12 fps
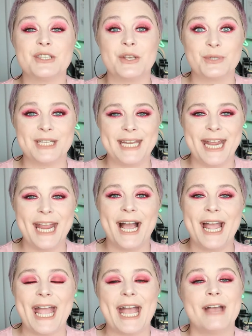So today
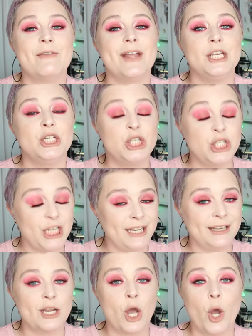I have a
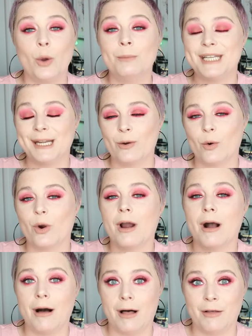Shein home decor
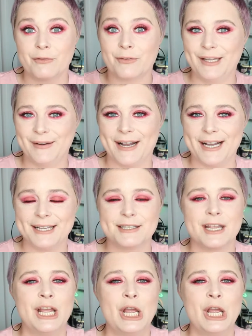haul for you guys.